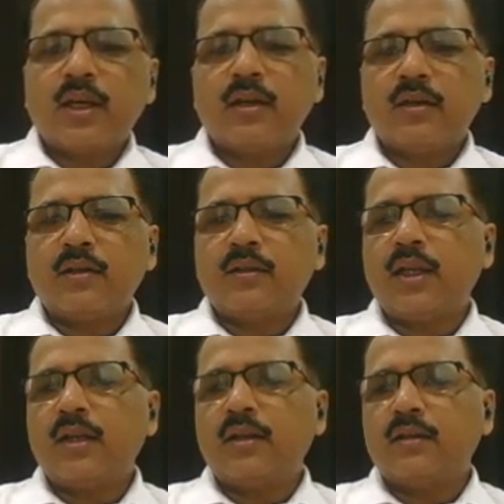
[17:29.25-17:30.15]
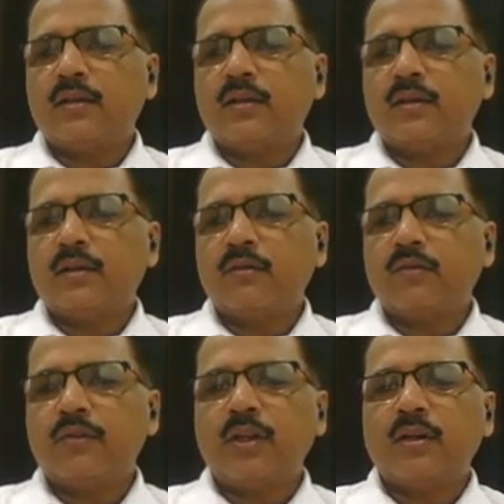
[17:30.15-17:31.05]
And then
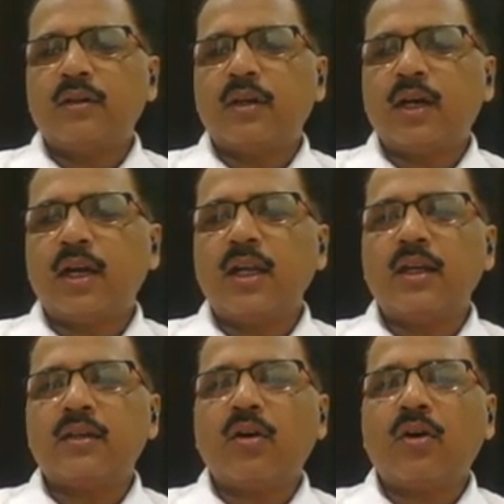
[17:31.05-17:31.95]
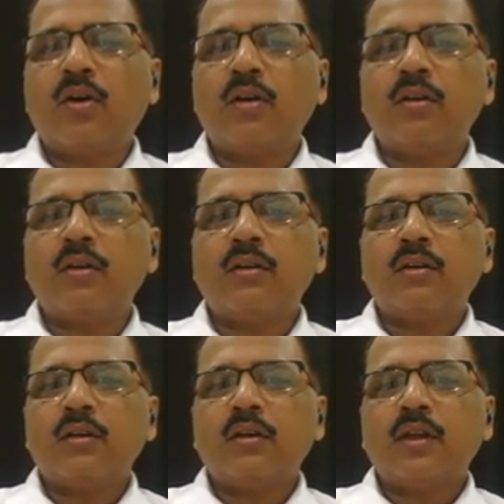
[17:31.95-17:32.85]
we will highlight all
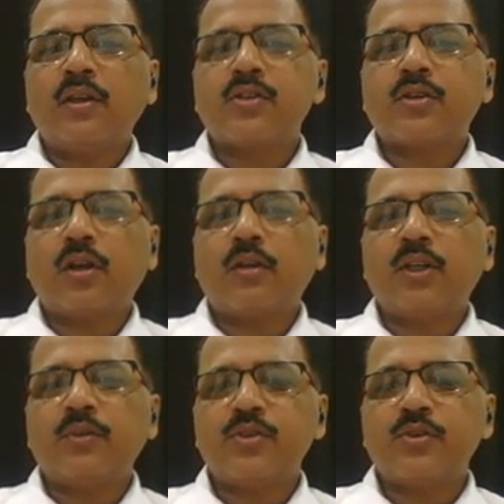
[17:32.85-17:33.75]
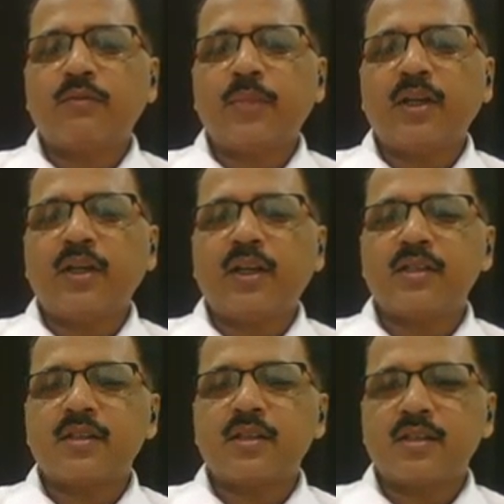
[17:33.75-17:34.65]
installment which you have paid
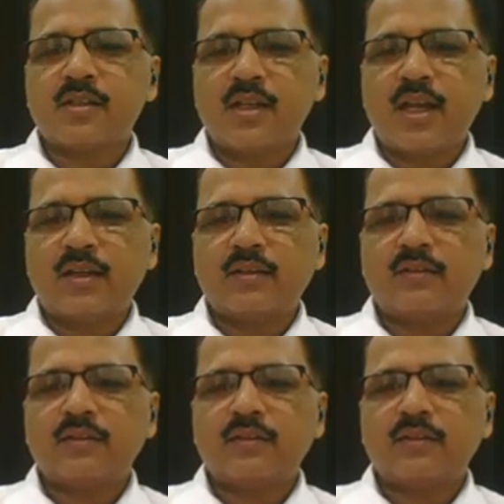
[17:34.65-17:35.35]
against the 6 lakh.